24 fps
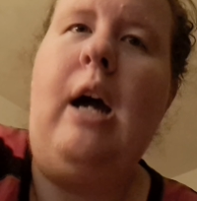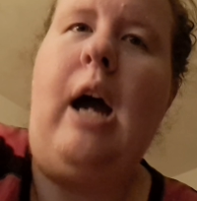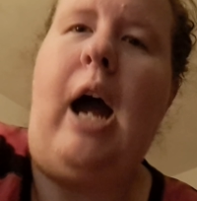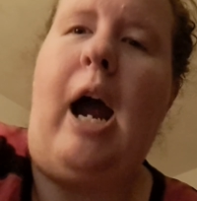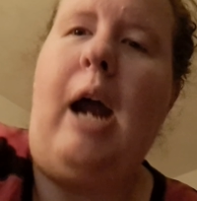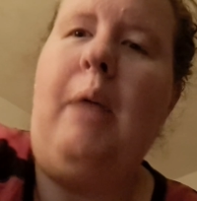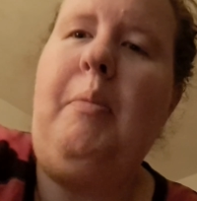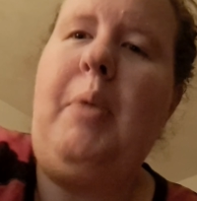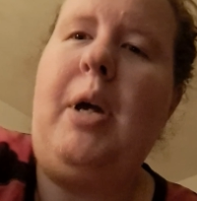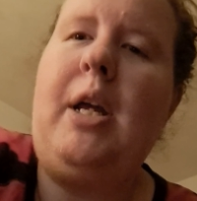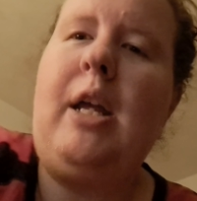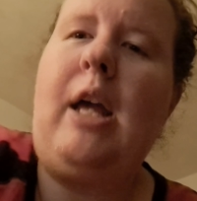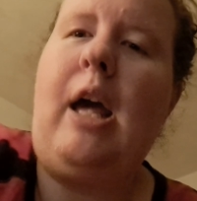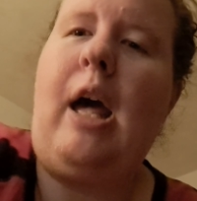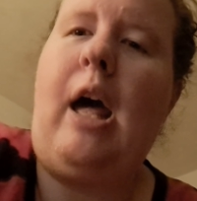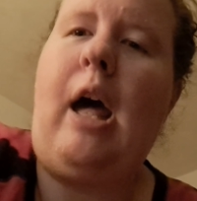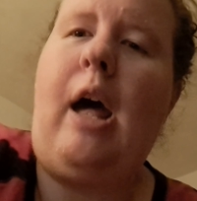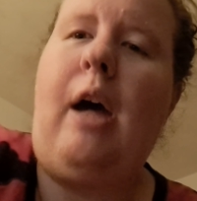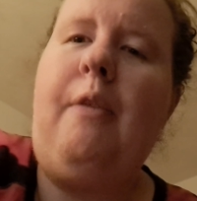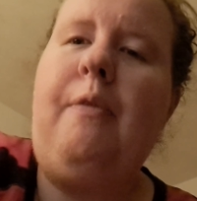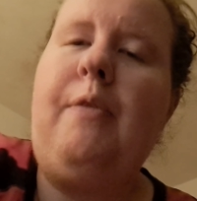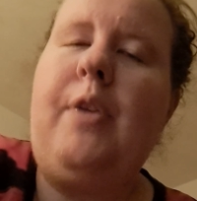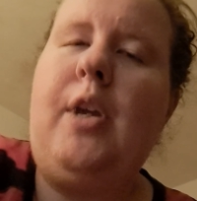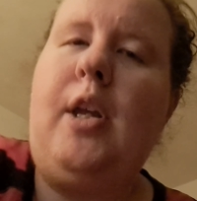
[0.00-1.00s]
I might
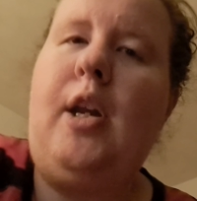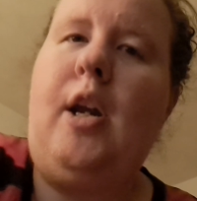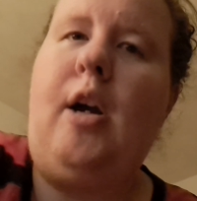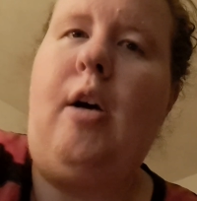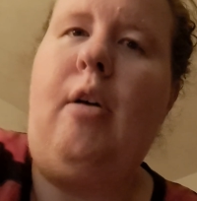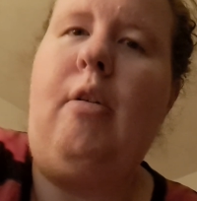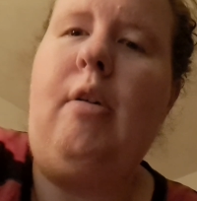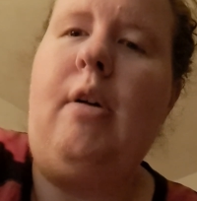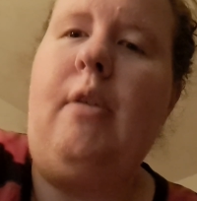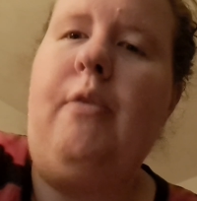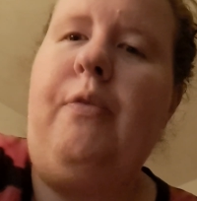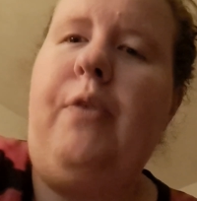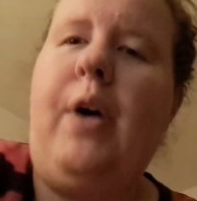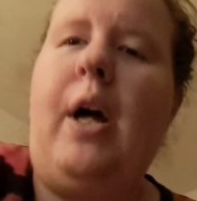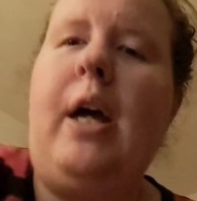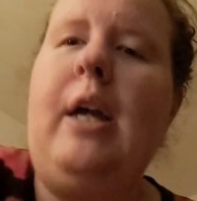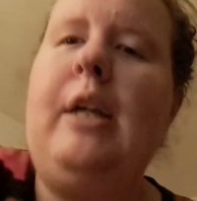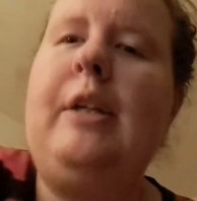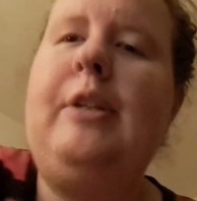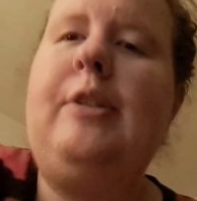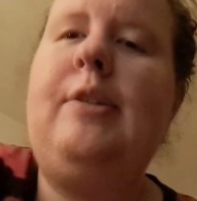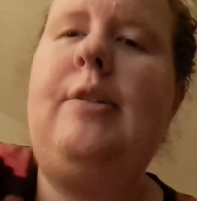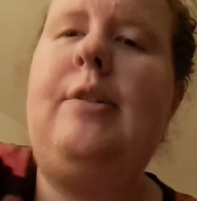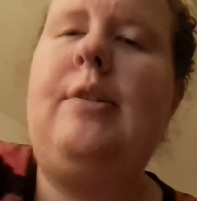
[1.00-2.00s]
have, you know,
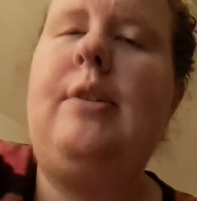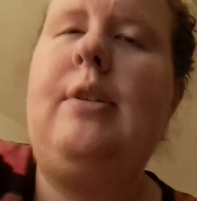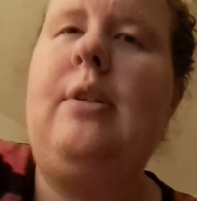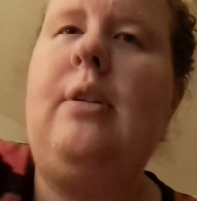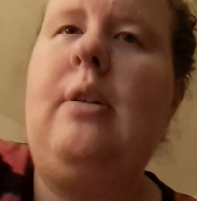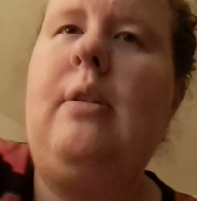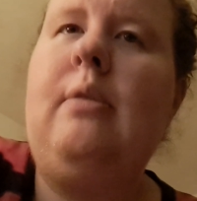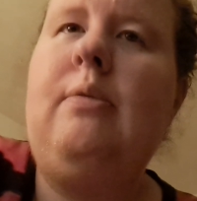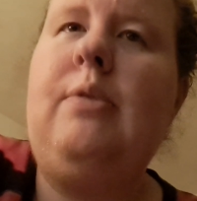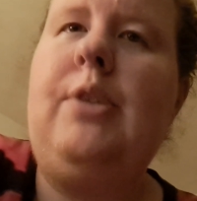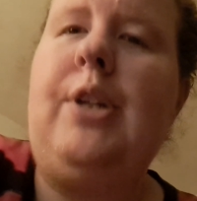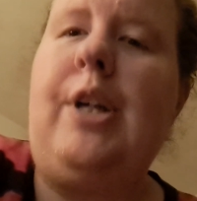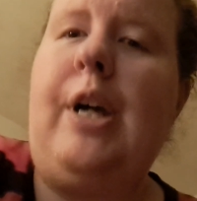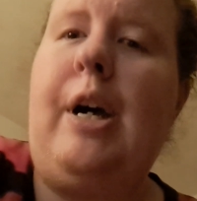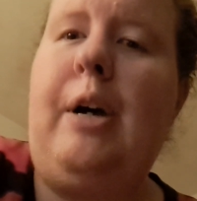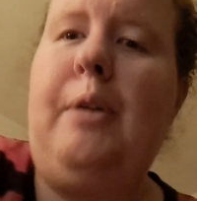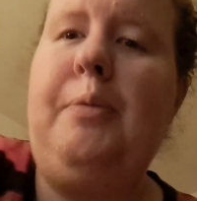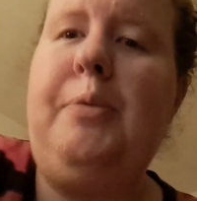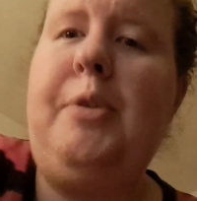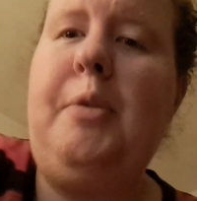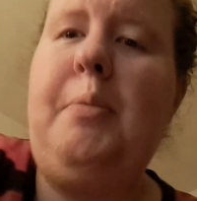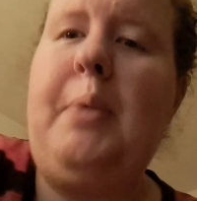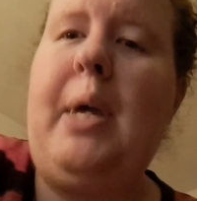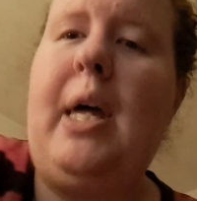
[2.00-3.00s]
advice to
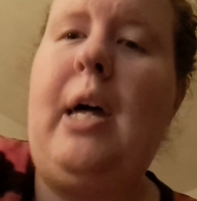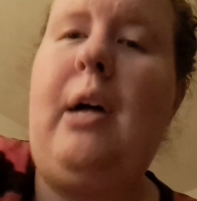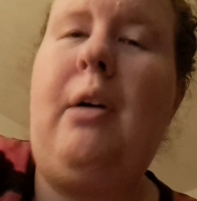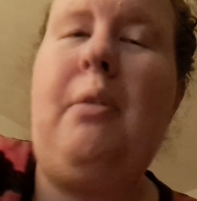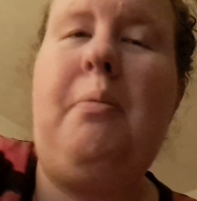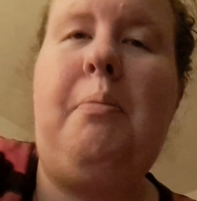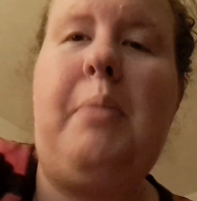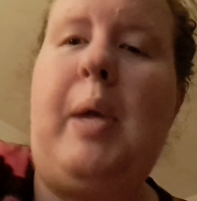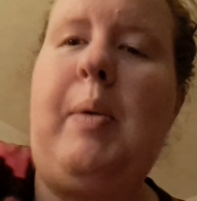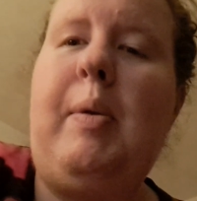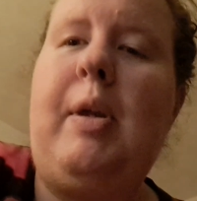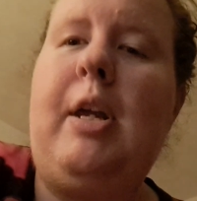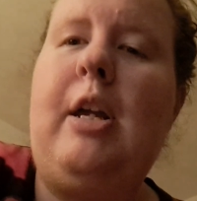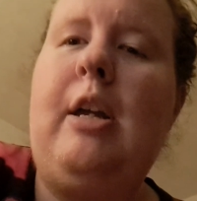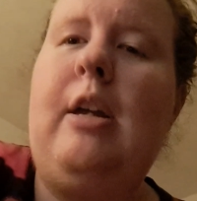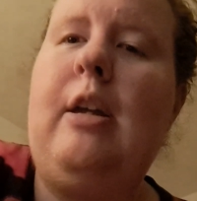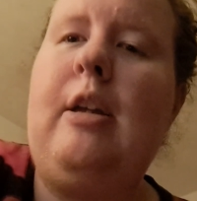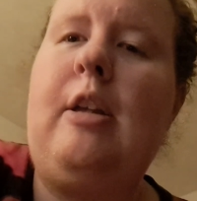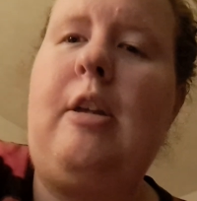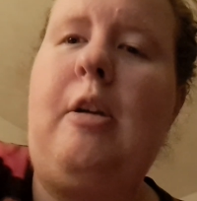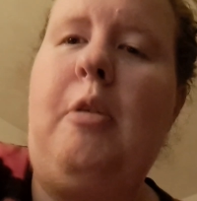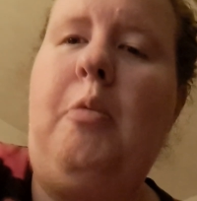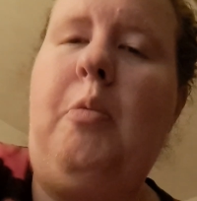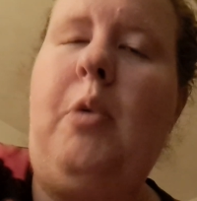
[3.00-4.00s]
help them out, maybe
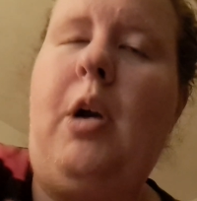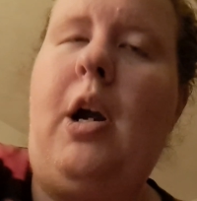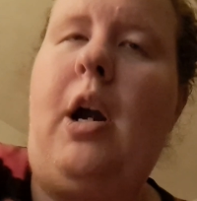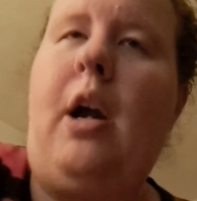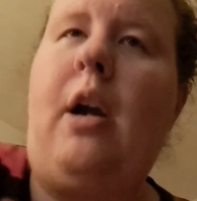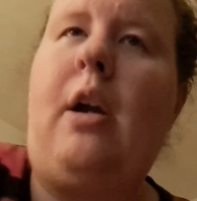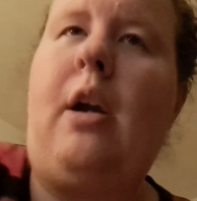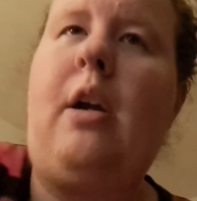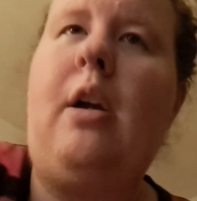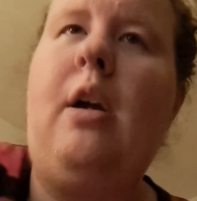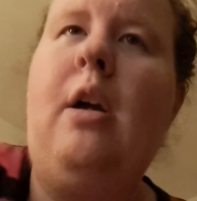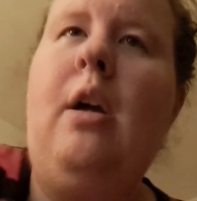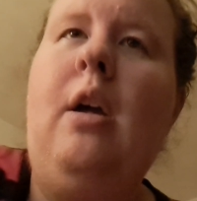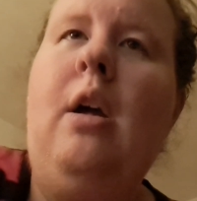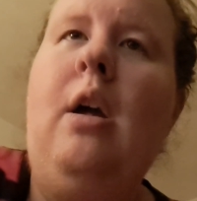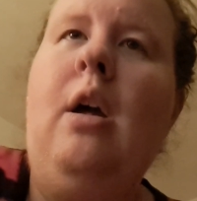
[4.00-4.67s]
it could work.